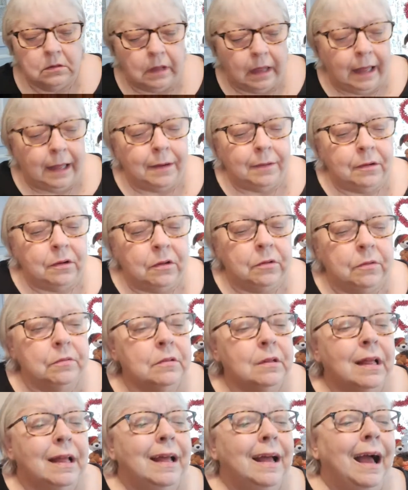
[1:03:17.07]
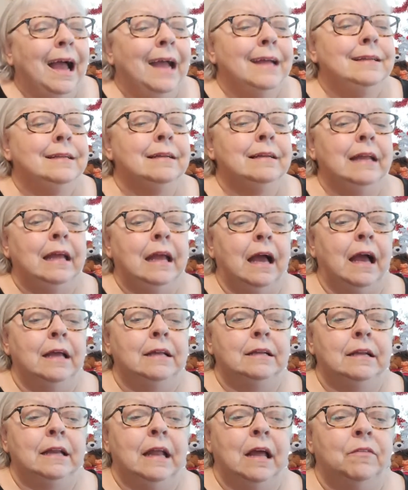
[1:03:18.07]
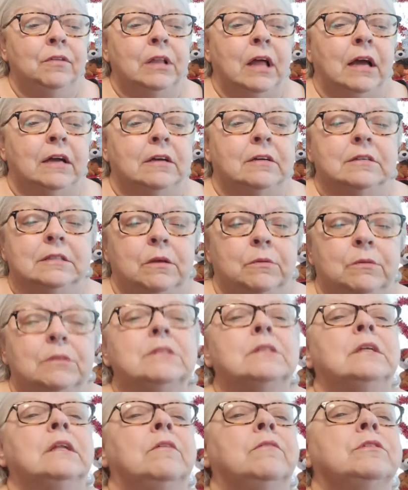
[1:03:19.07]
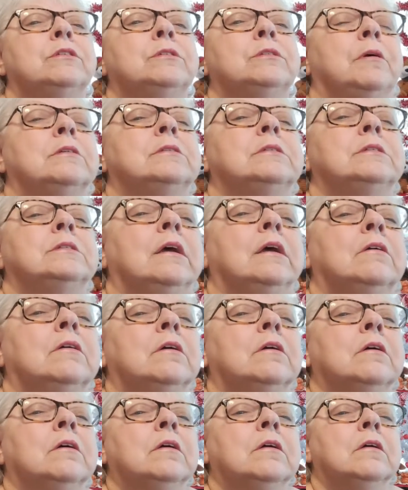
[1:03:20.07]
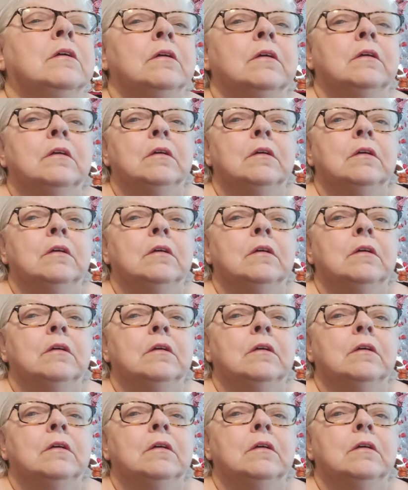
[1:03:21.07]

I don't know. I didn't. I didn't have a lot because I was going to have a small. Show sale. the wishbone again,